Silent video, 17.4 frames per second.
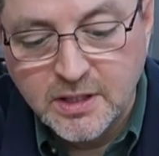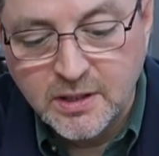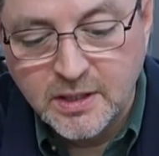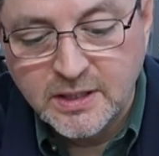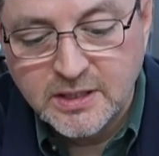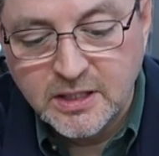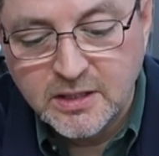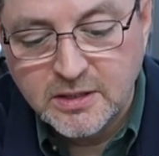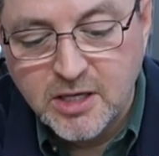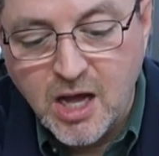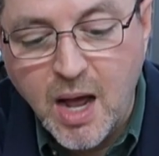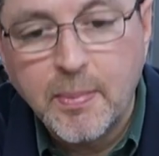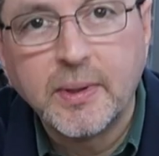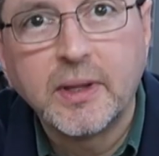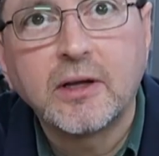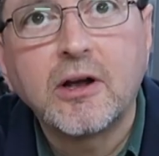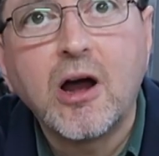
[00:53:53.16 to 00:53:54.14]
So it's the
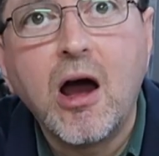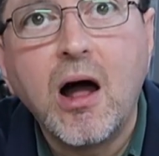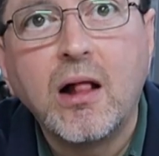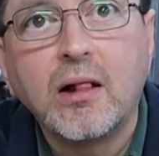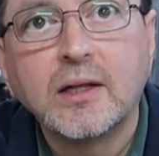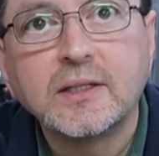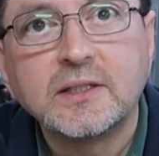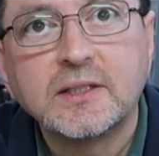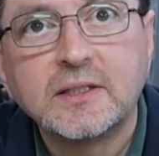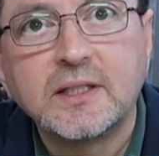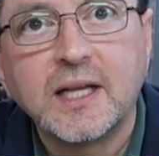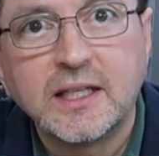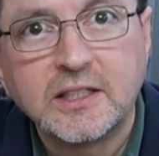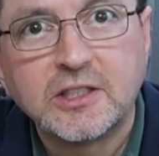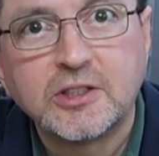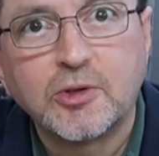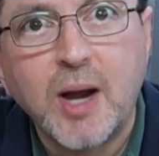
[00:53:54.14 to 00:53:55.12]
top of the collets
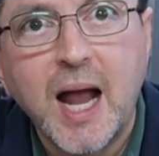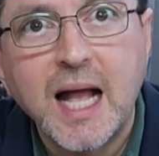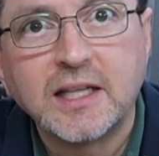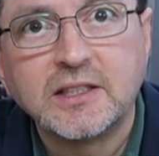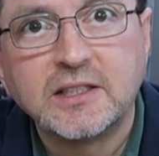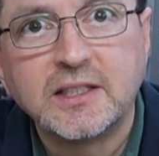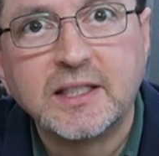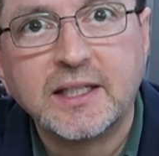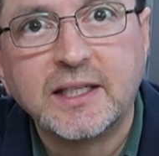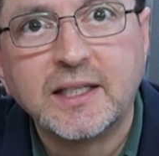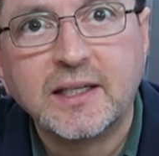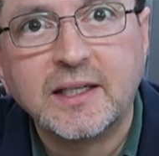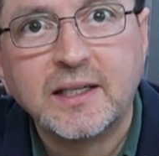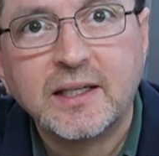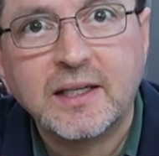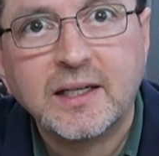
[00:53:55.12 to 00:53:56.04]
that scratched it.